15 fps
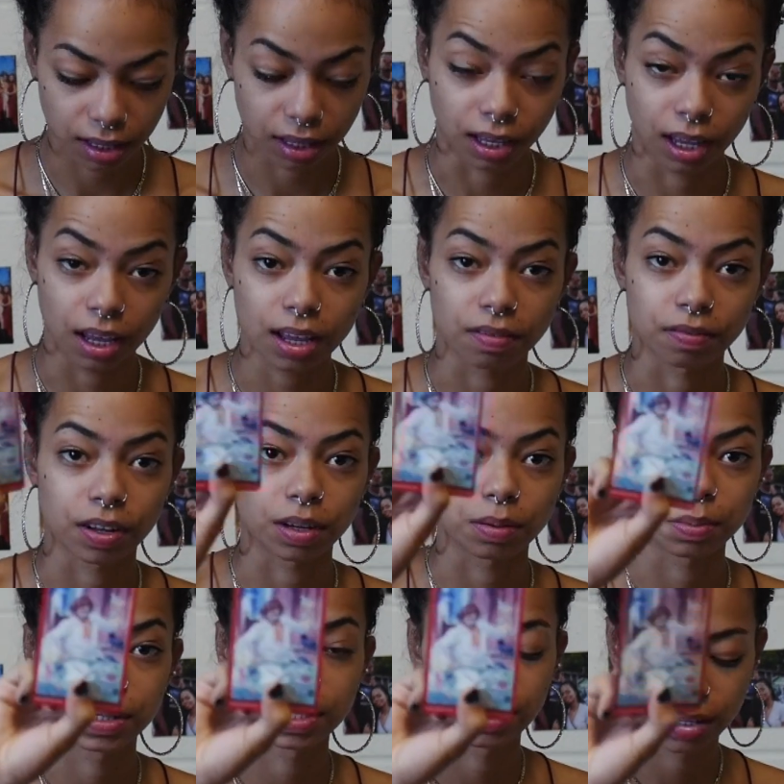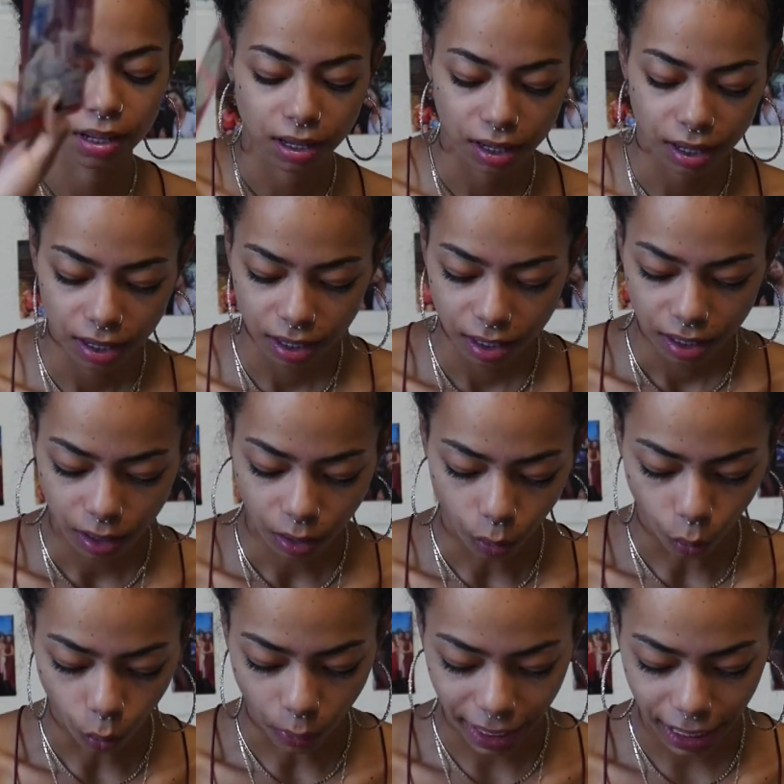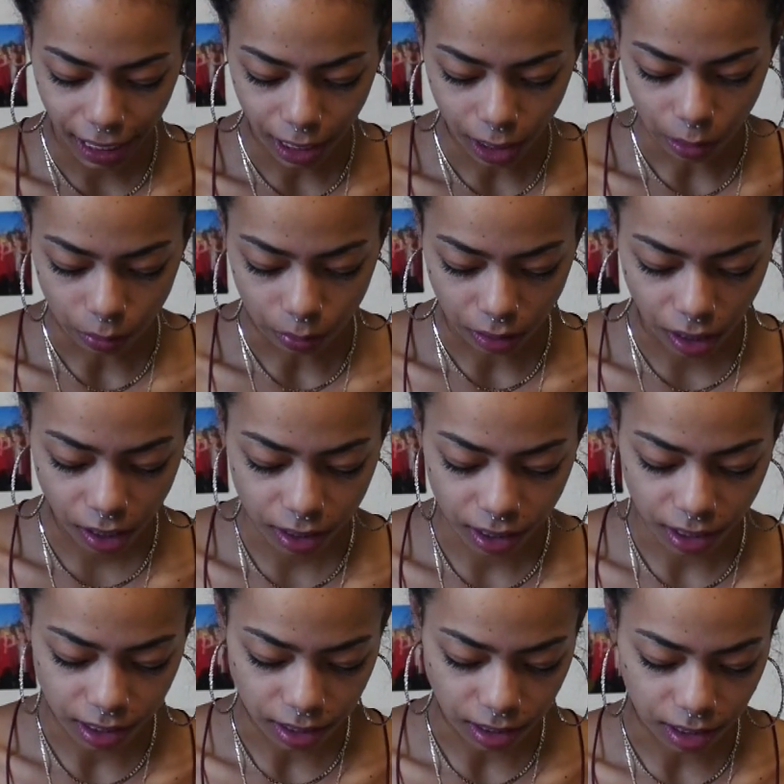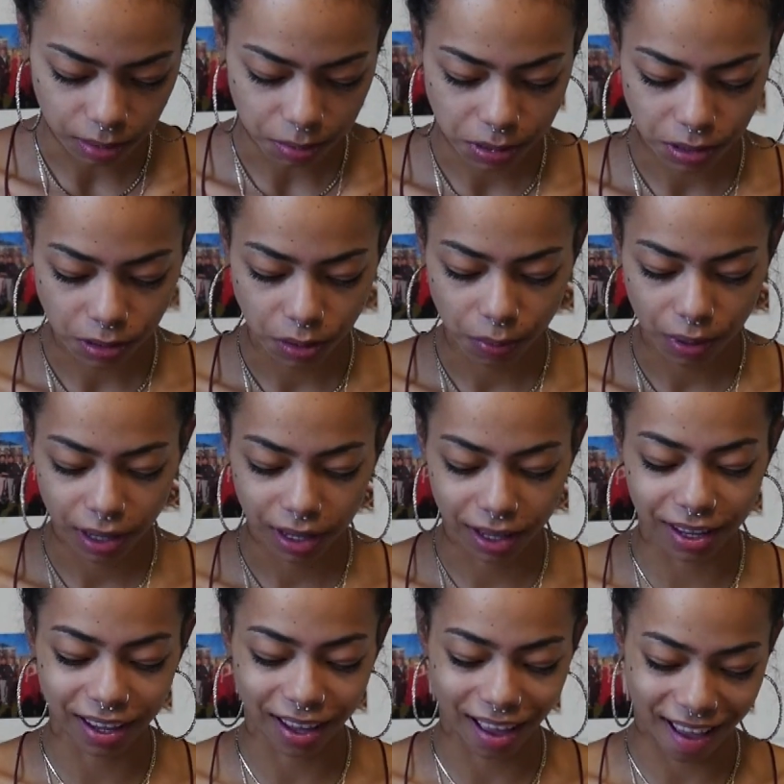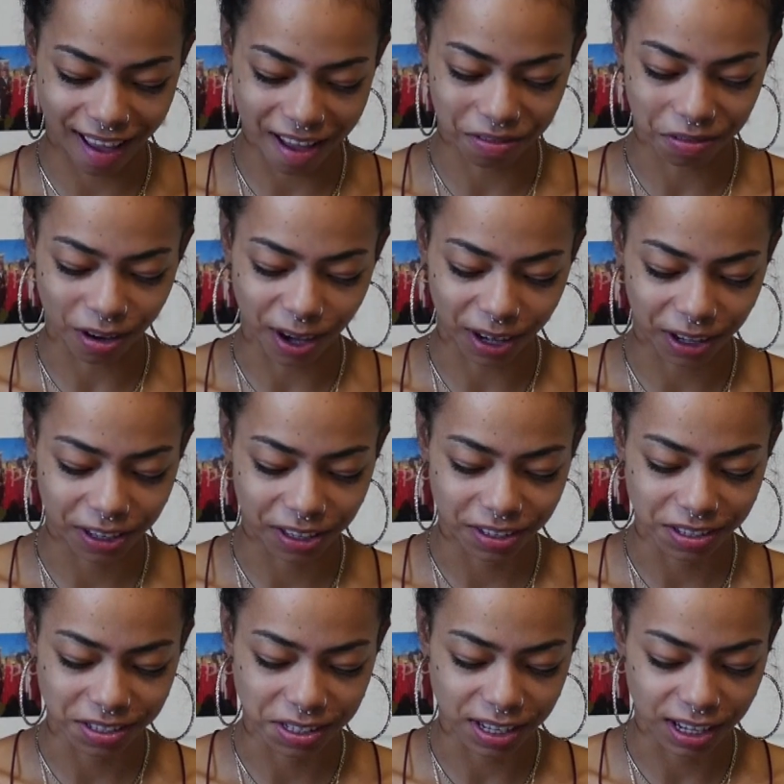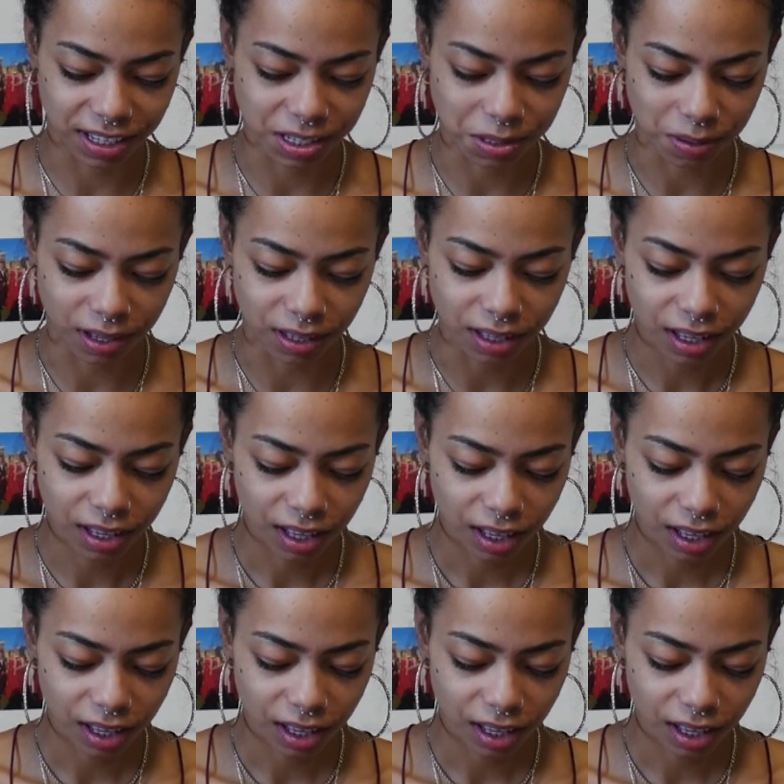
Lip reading: King of Cups. Wow, a lot of King of the Cups. So you might have water in your sign as well.